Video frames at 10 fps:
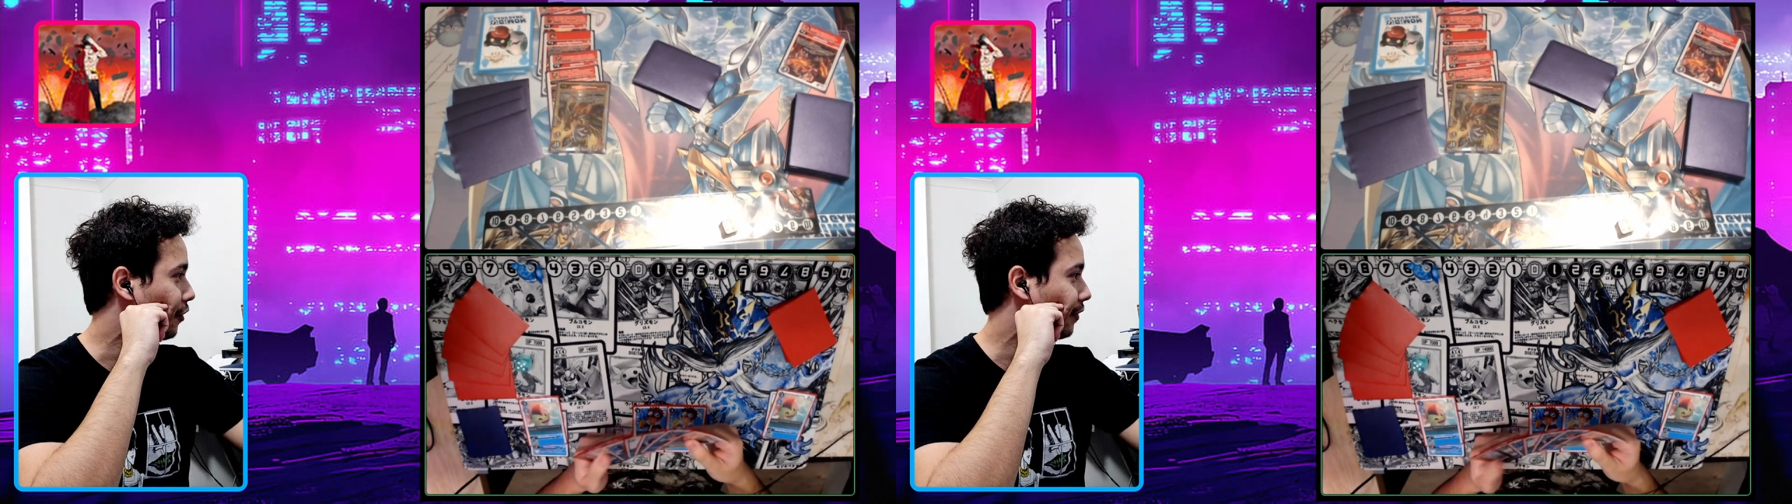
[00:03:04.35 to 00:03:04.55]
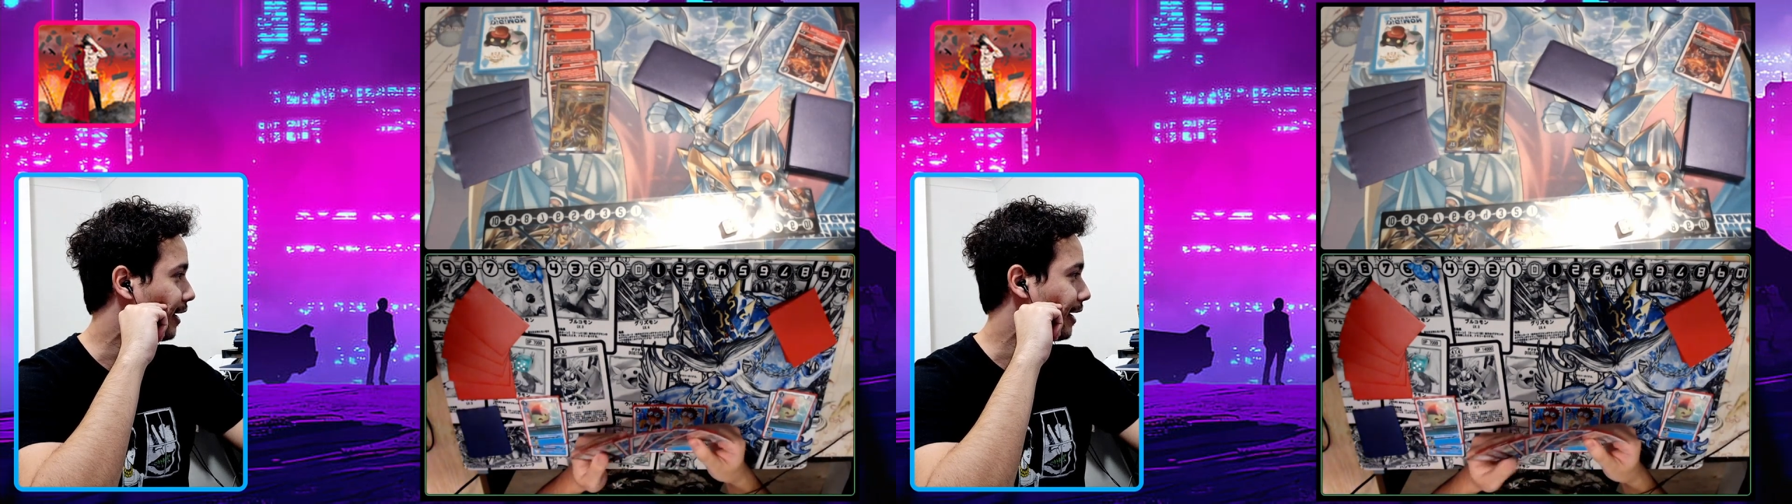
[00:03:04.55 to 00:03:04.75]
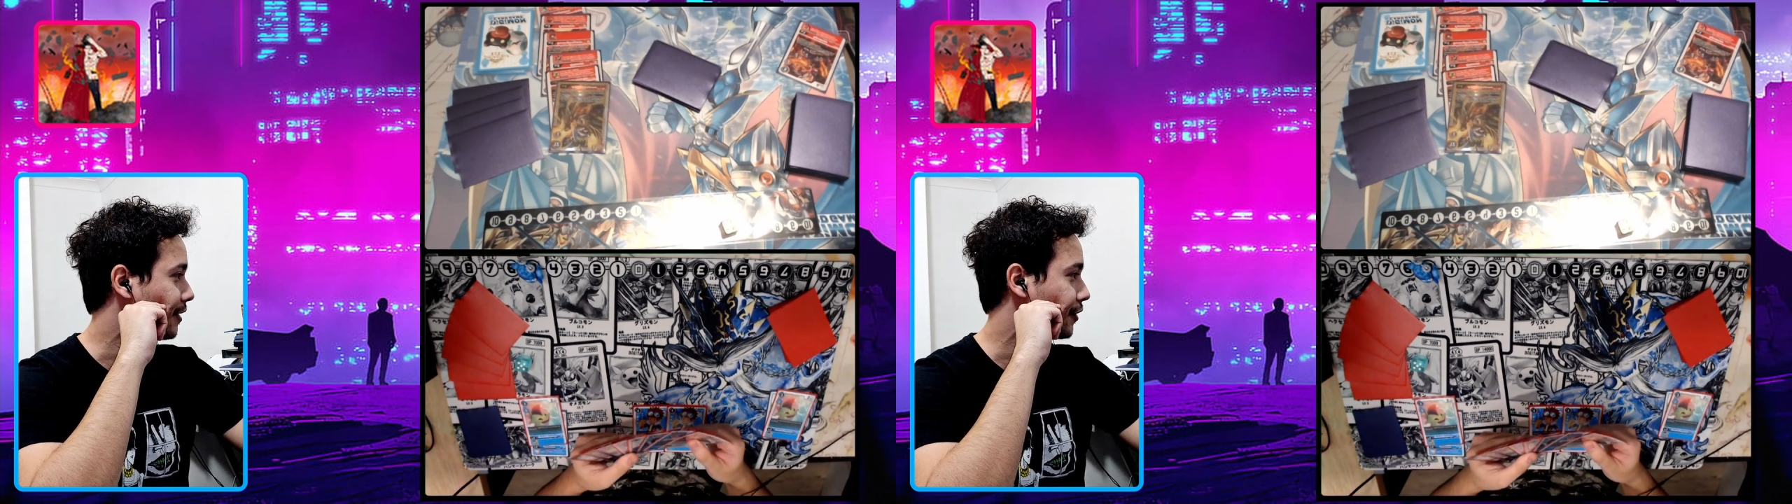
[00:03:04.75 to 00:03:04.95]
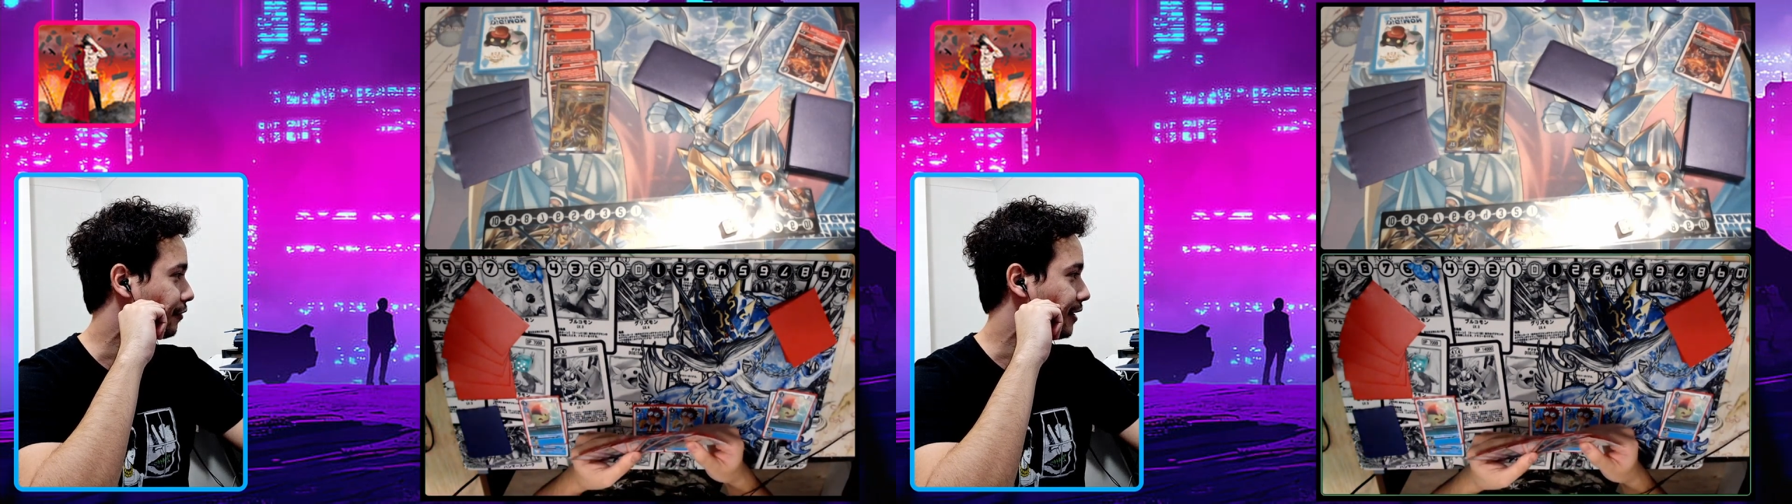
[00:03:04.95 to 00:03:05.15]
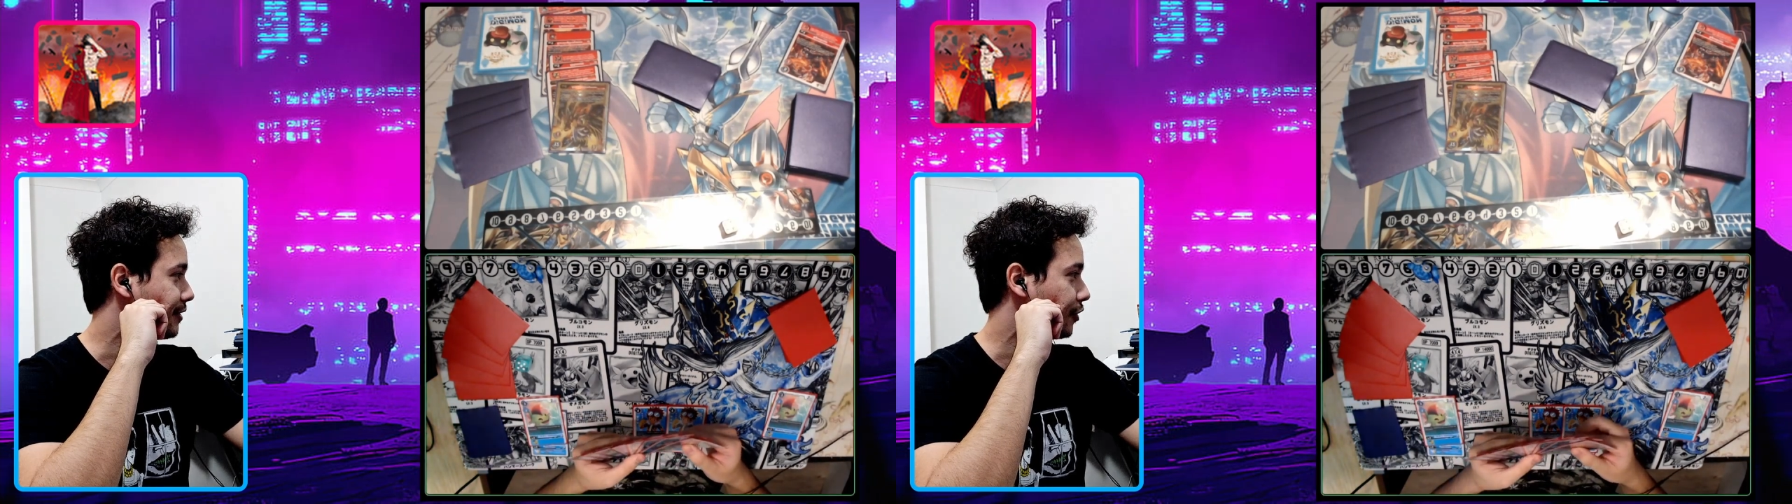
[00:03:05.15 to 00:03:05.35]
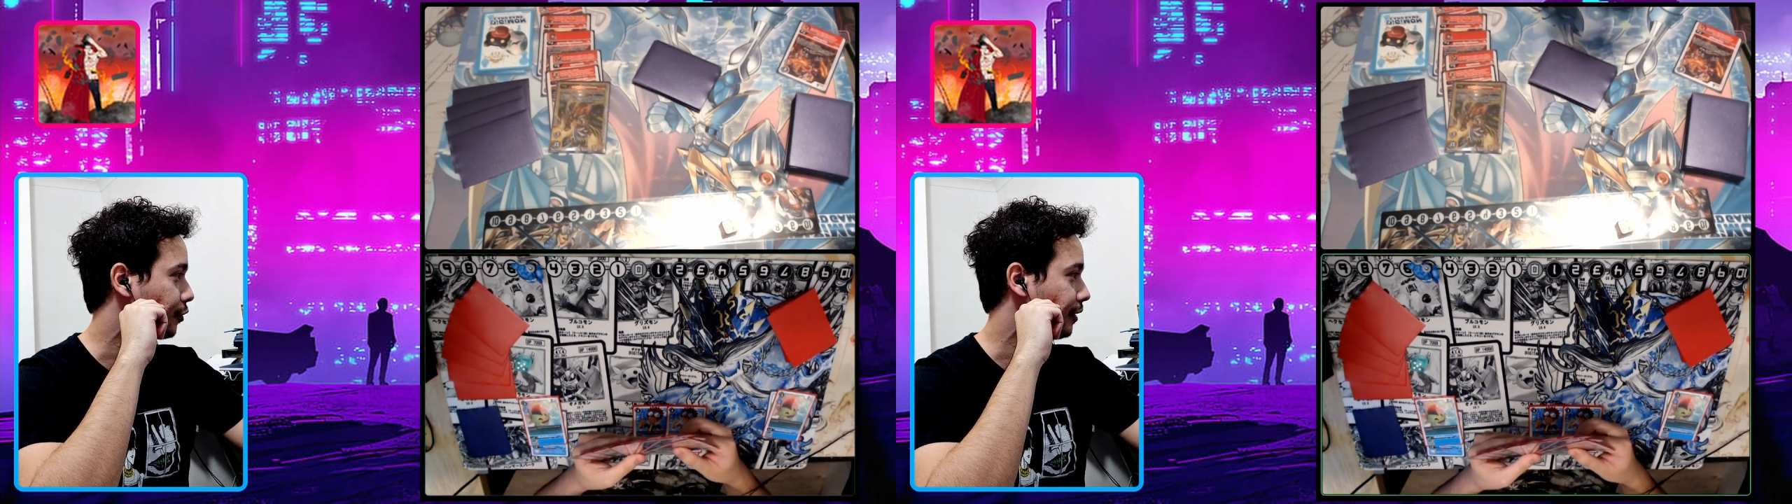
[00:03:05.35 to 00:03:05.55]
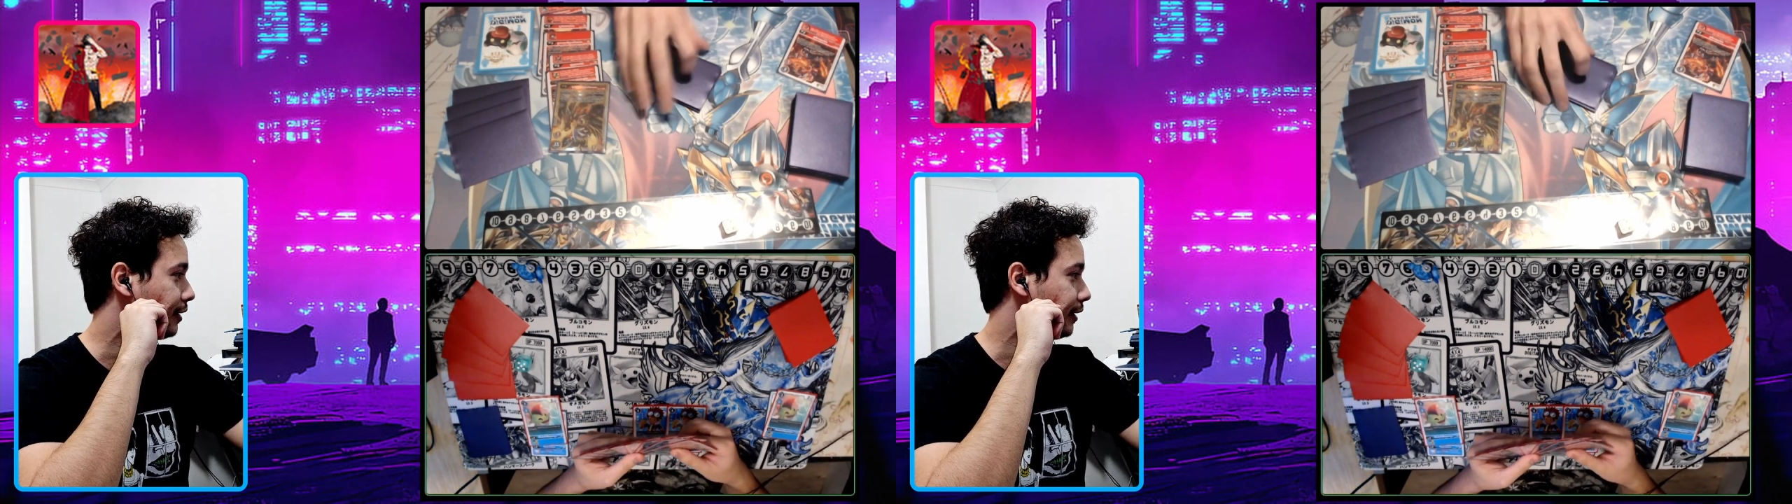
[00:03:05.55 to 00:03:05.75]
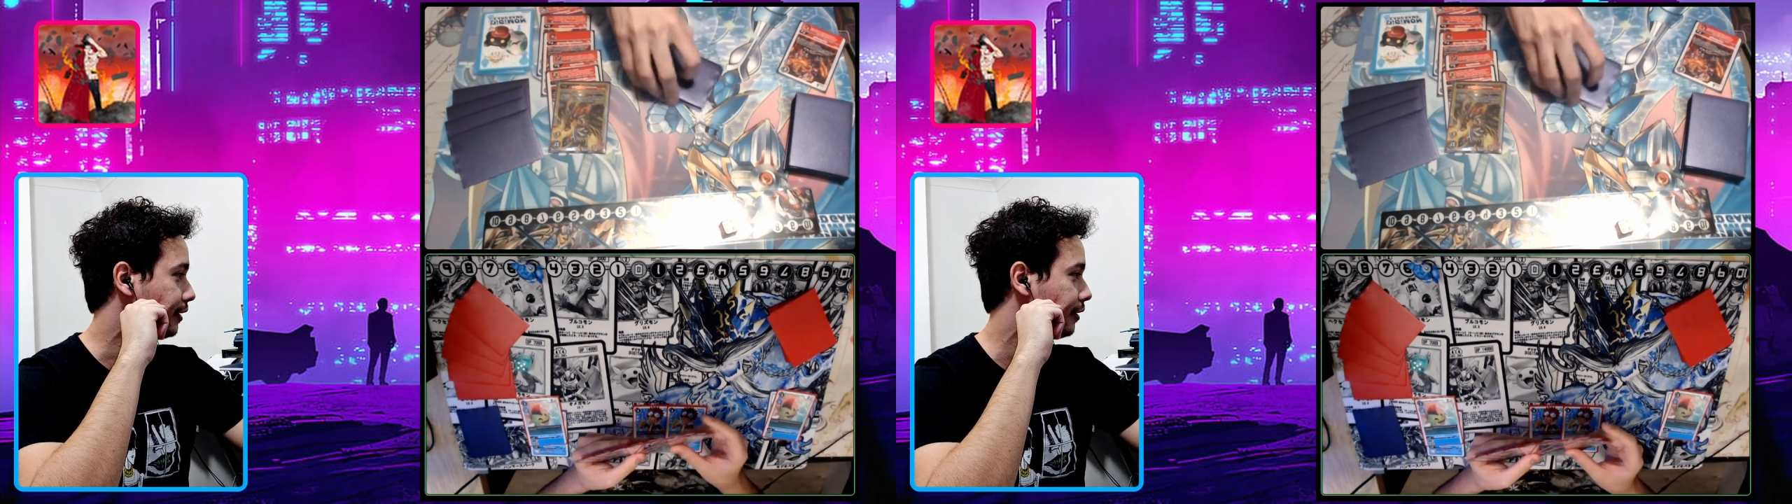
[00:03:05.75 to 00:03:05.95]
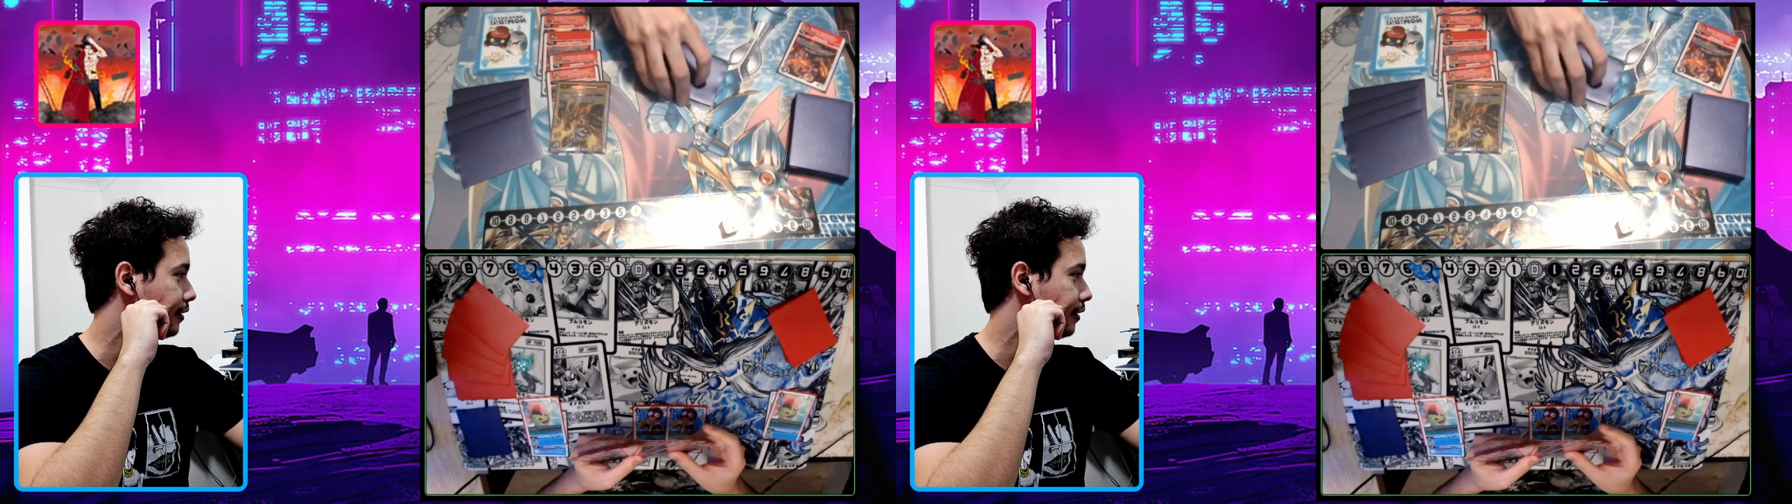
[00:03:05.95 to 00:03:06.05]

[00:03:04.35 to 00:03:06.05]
got that Ancient Grace so quickly.